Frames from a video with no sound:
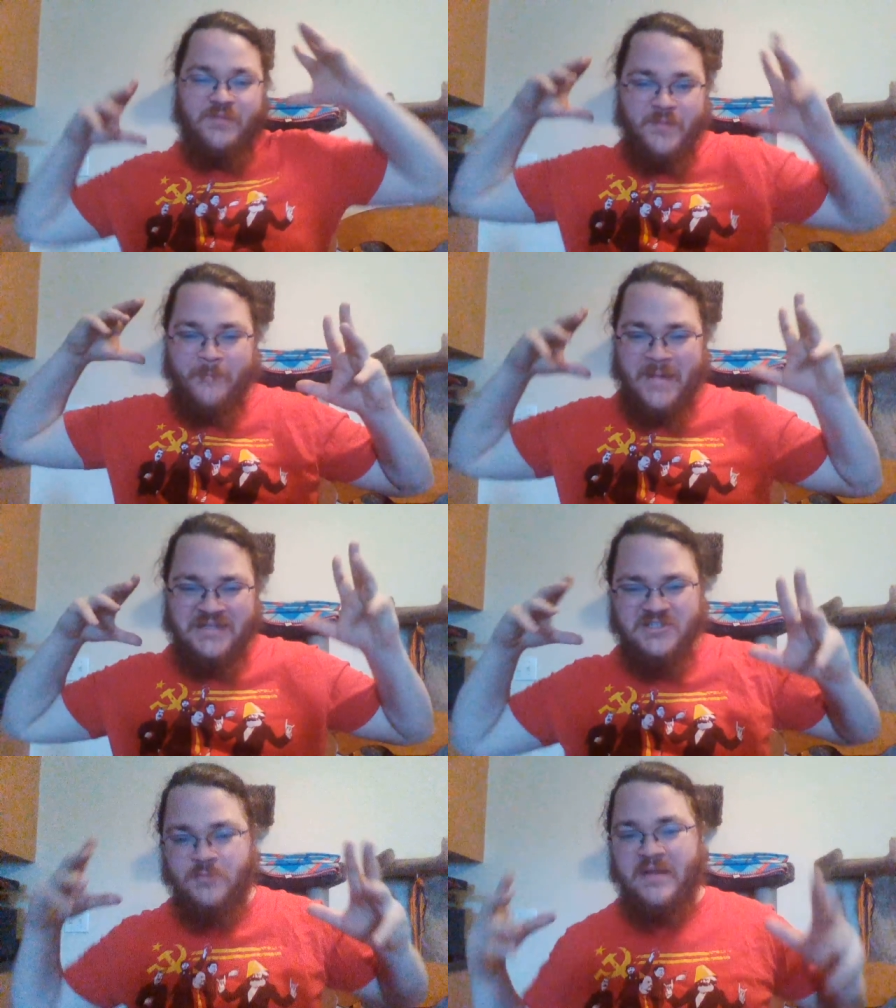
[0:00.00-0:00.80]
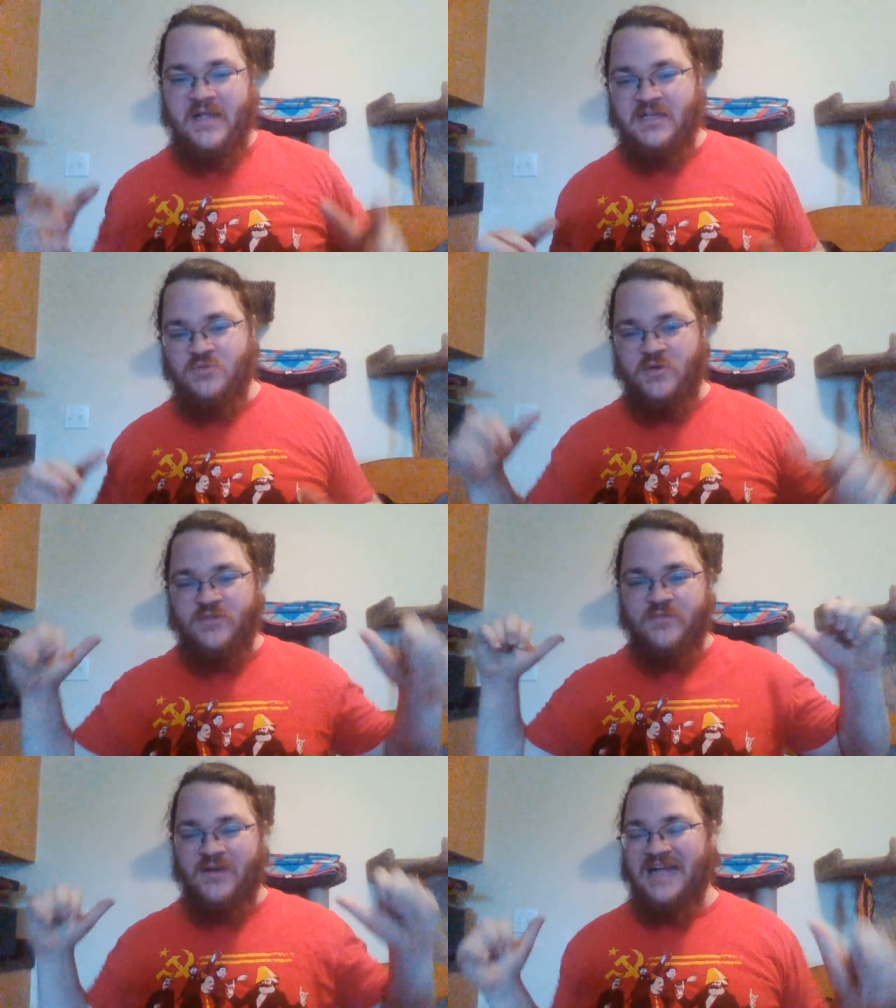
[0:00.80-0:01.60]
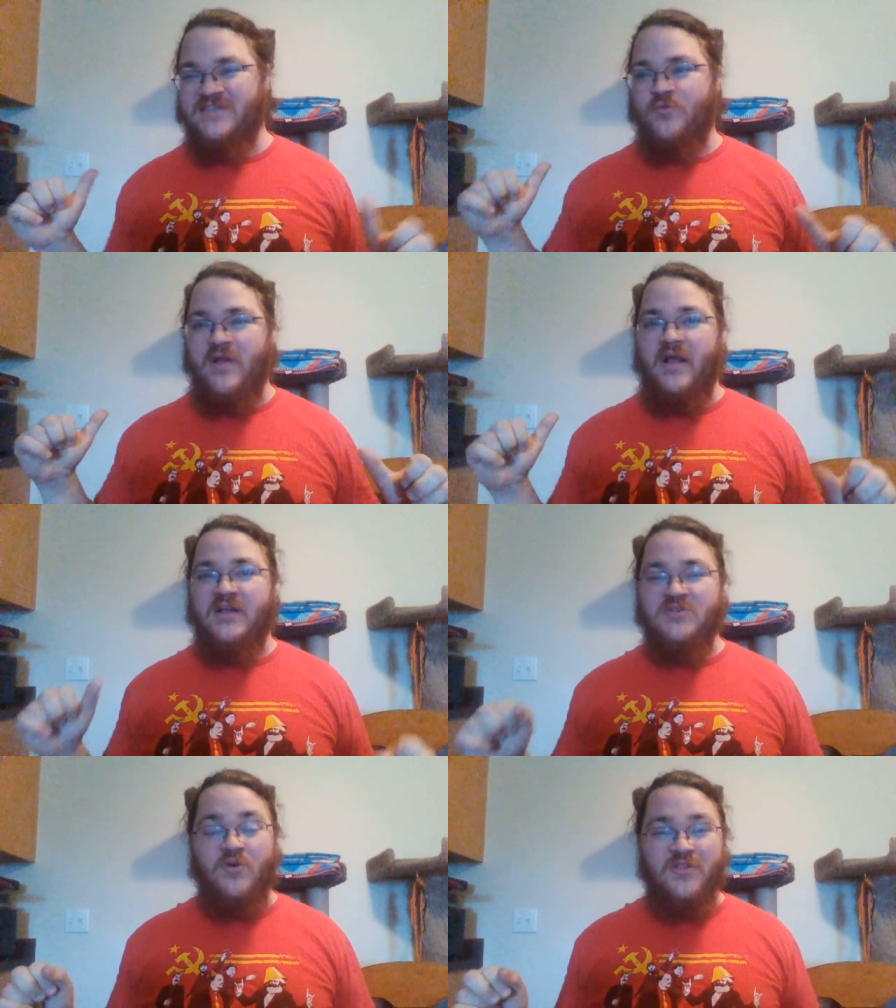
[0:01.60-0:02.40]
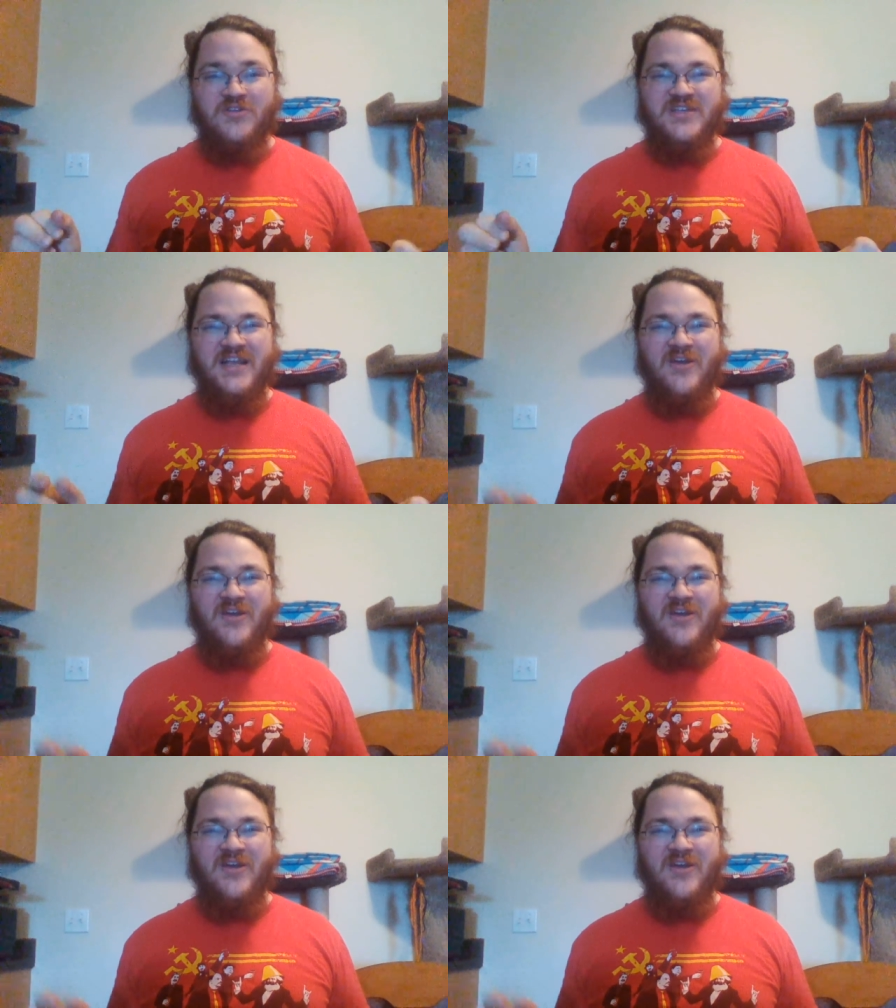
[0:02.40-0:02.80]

monster beings with lots of wings, or they'll just